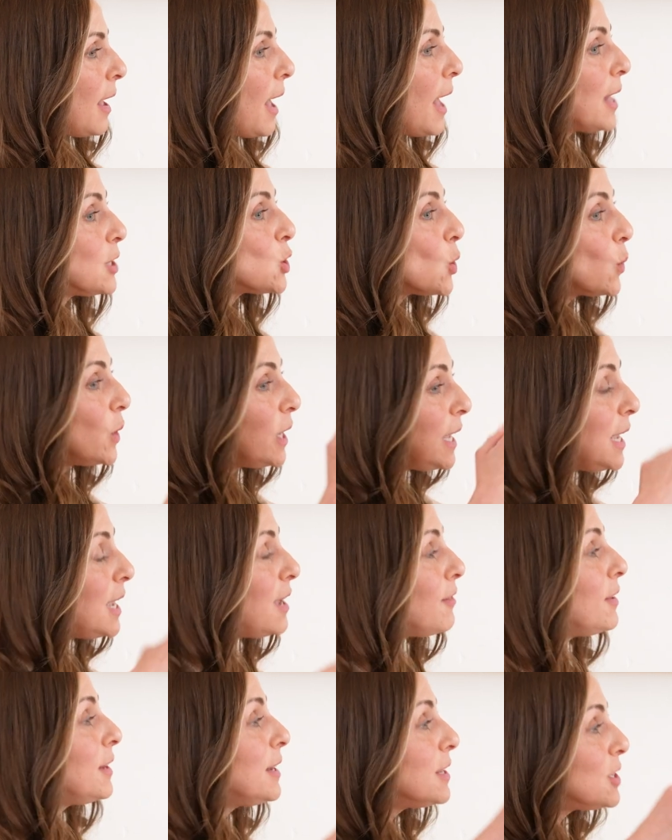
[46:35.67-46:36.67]
And so
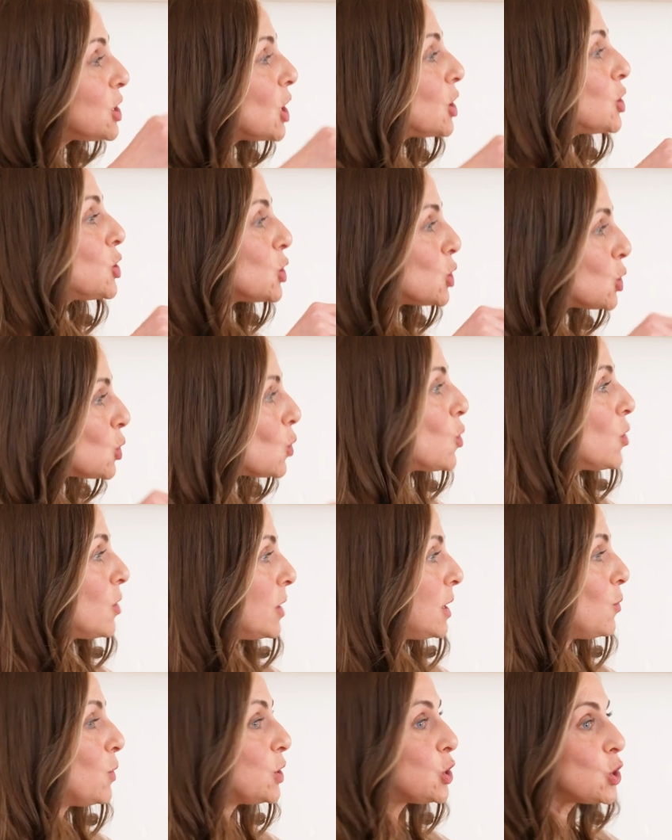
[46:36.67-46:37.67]
even in such a
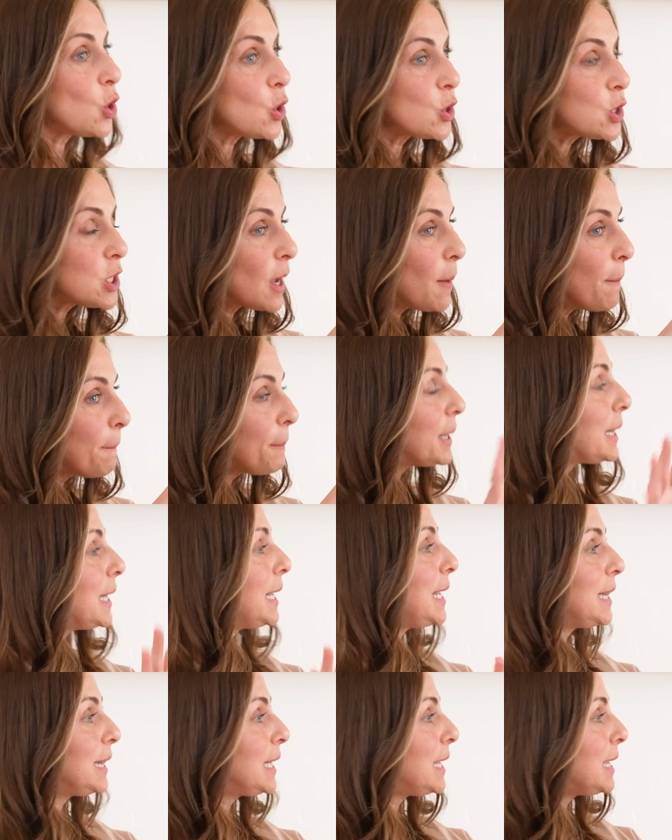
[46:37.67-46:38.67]
story, which looks
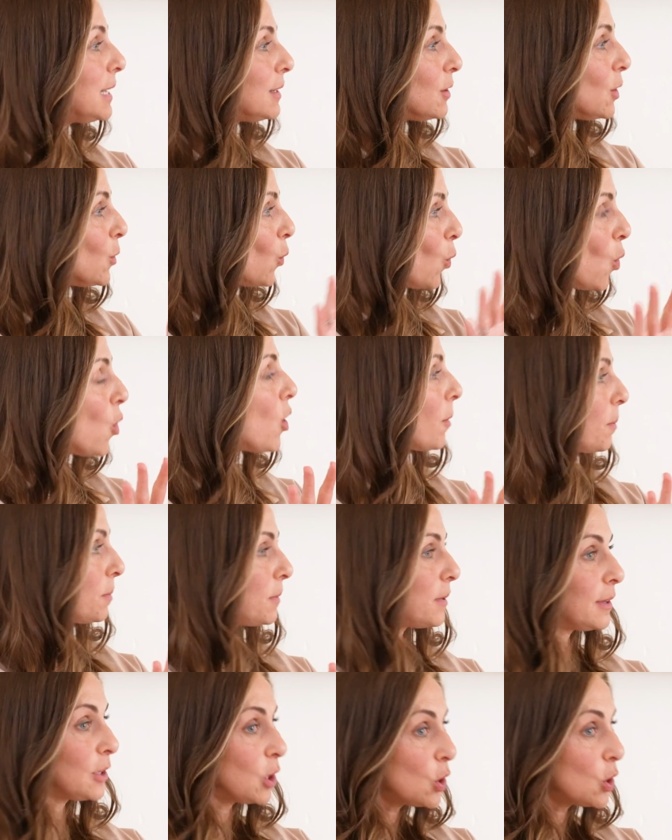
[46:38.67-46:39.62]
completely warped,